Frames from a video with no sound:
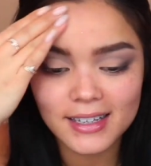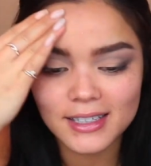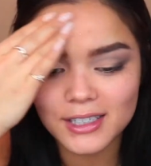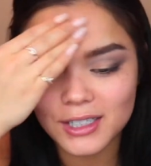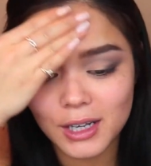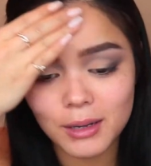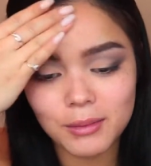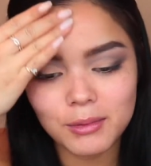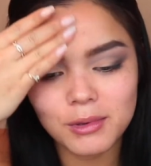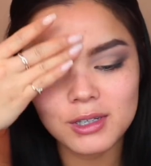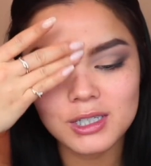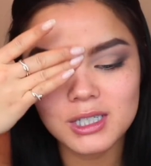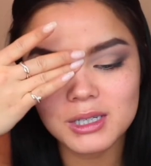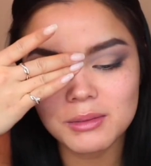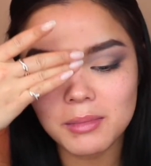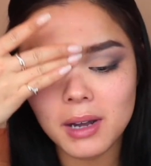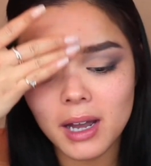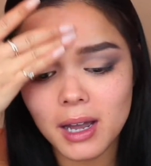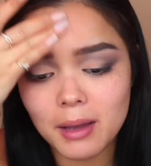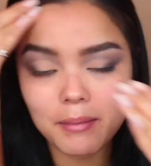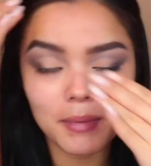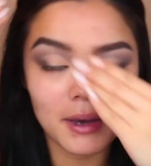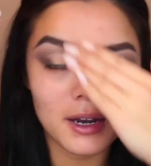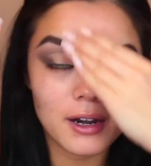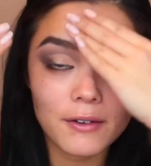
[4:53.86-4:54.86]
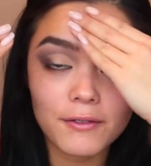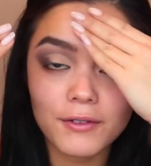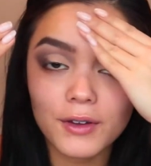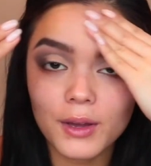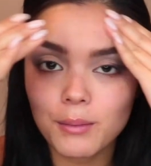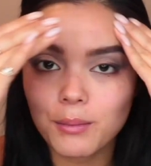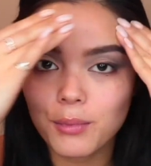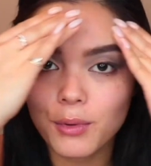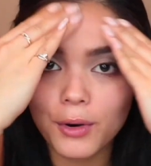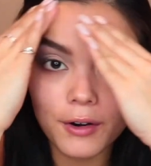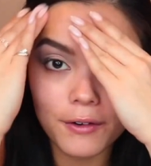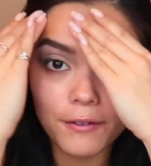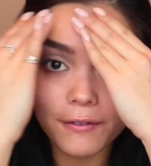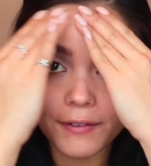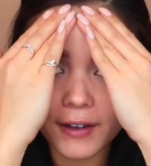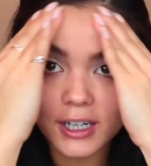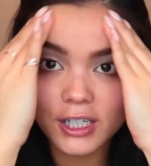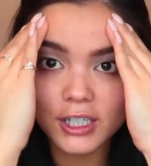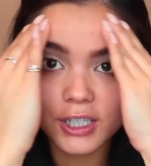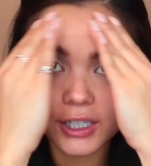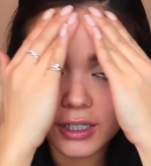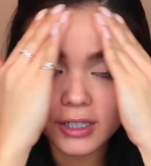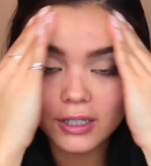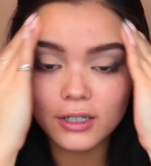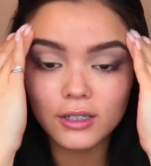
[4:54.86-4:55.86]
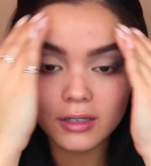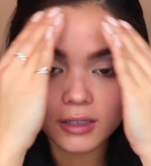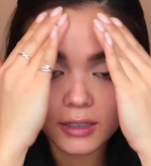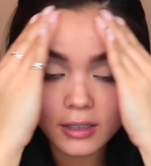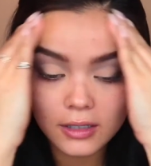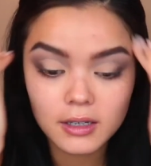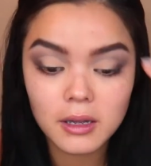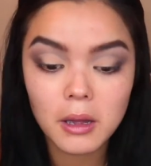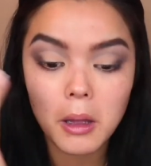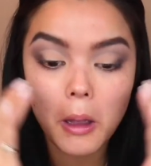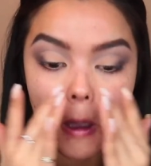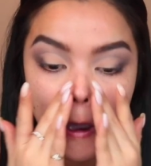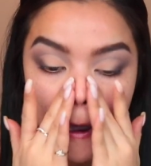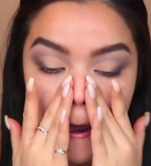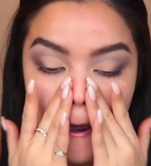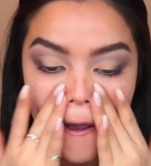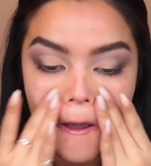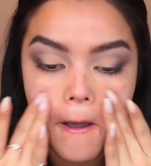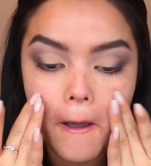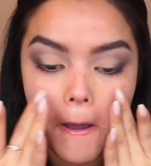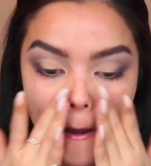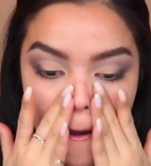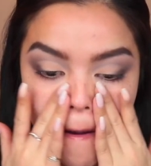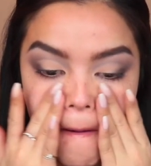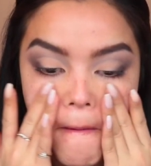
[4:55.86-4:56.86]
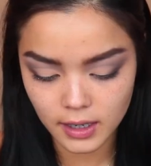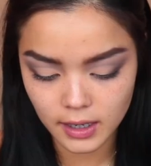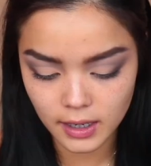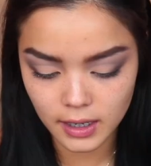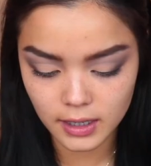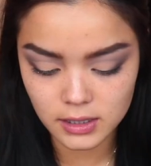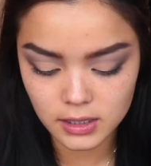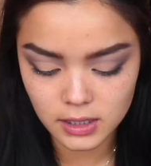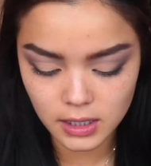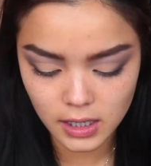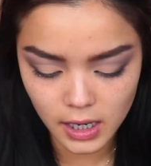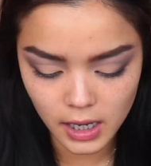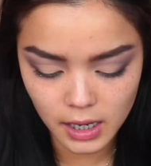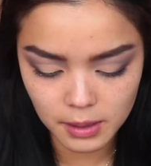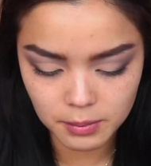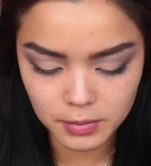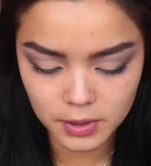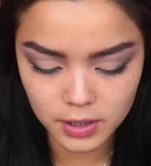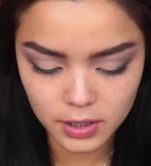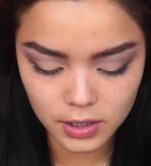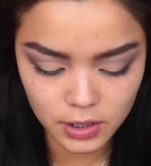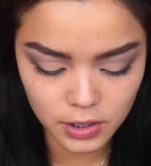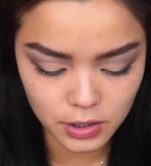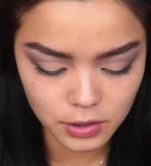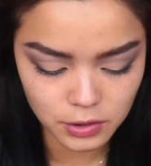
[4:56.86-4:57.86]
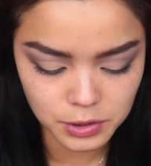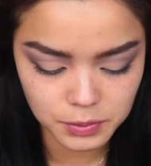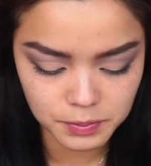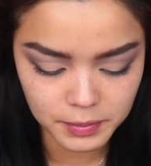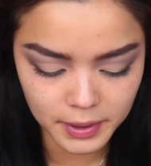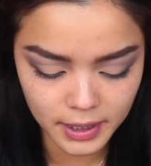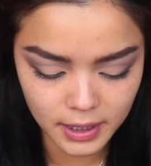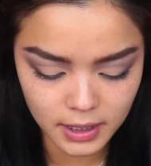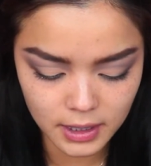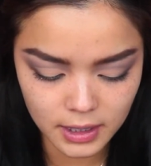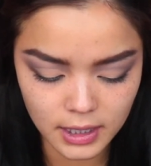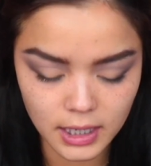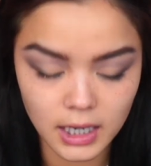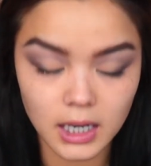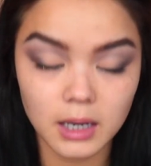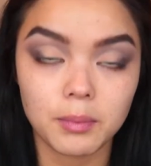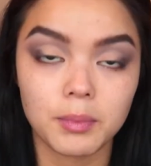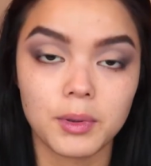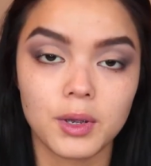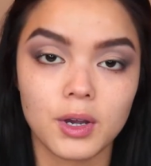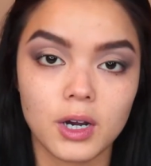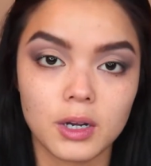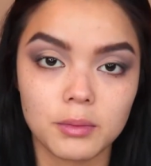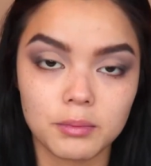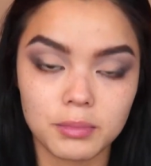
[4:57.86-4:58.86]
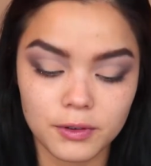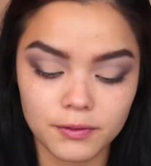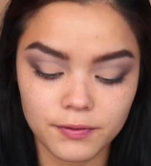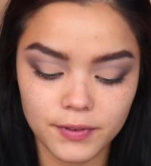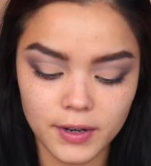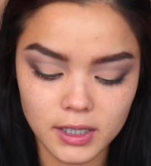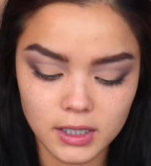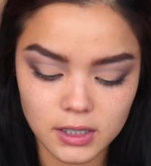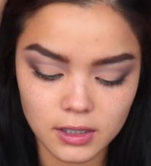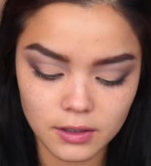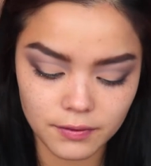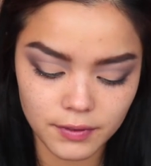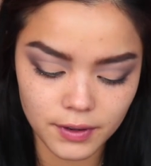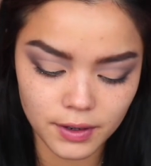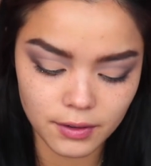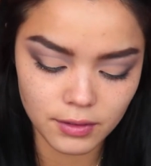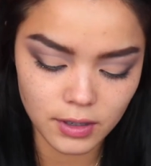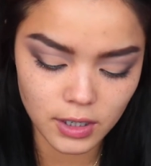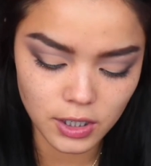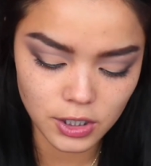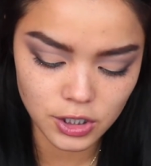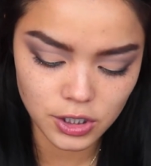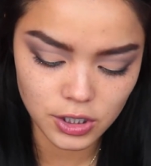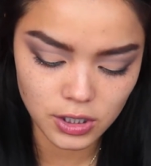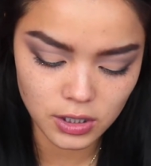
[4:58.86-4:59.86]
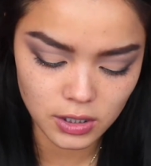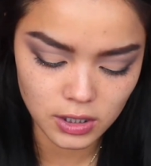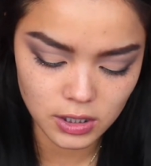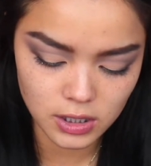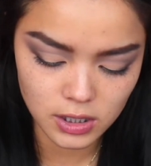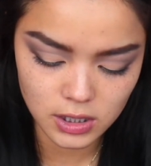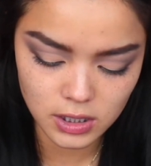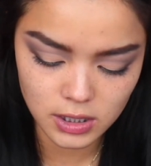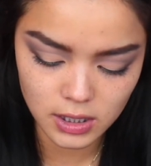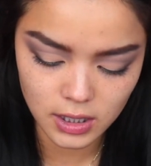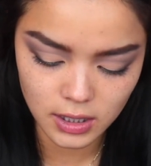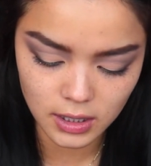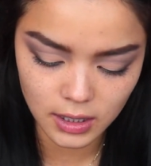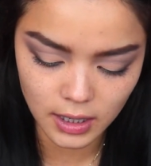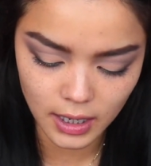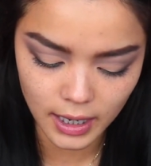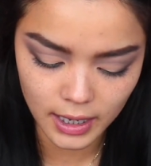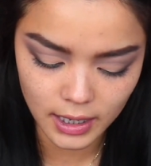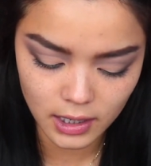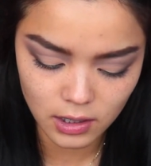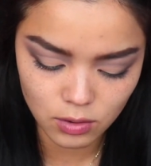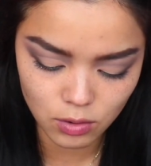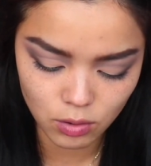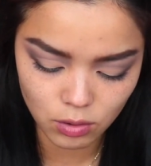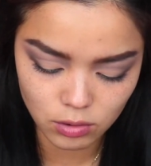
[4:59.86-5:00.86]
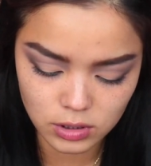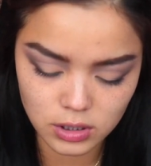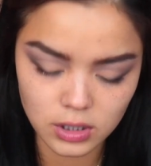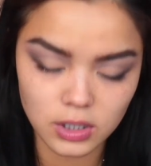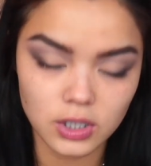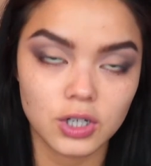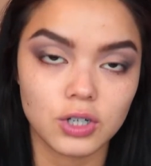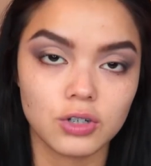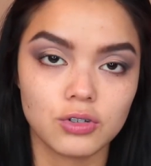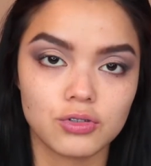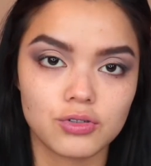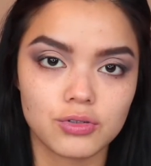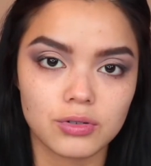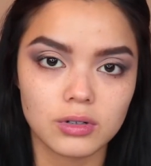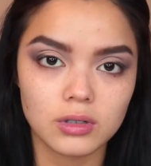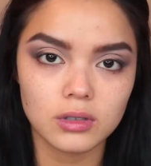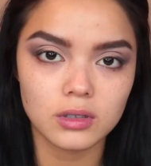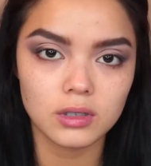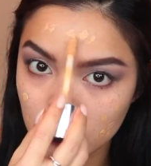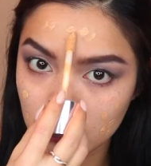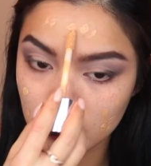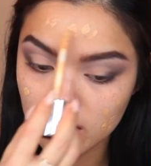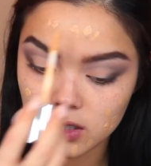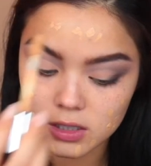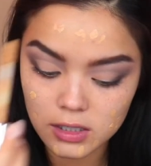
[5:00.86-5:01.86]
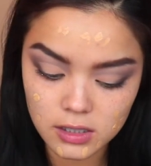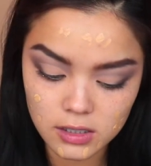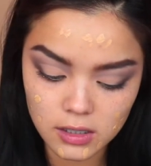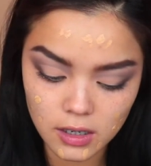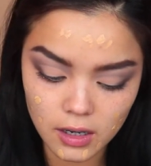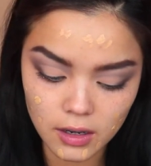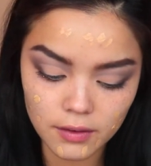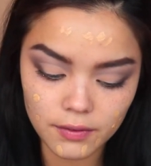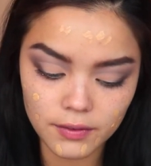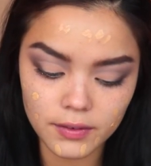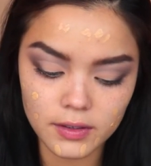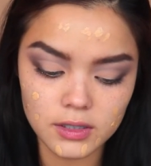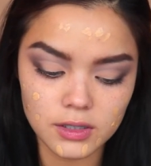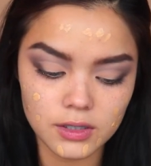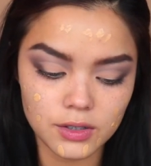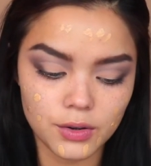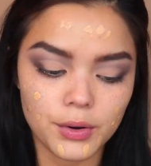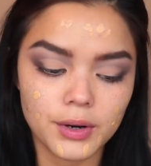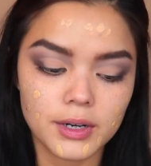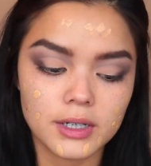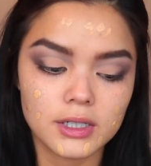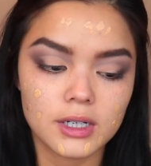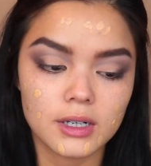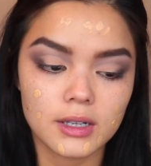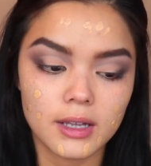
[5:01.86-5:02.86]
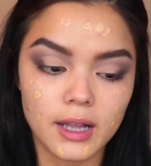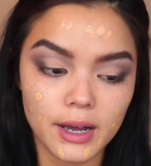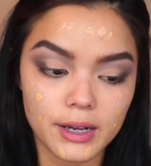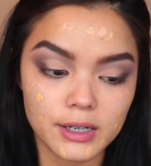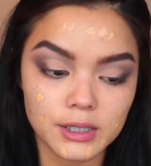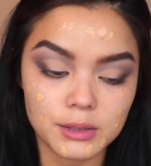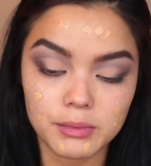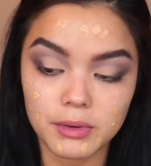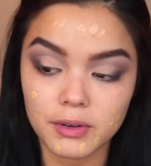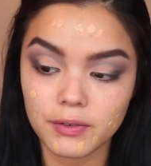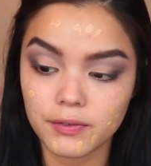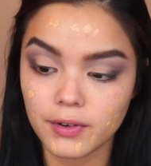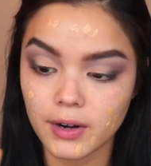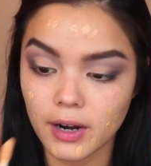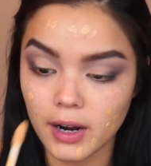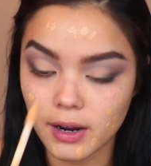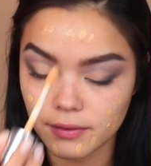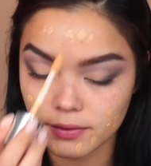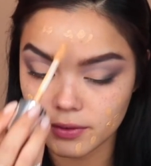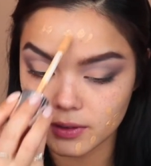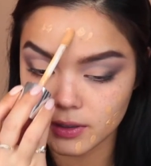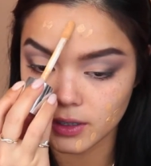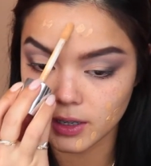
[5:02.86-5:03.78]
So I'm using my Benefit Professional And today I'm going to use my Clinique Beyond Perfecting Foundation. This is in 8 Golden Neutral. This stuff is going to last me forever.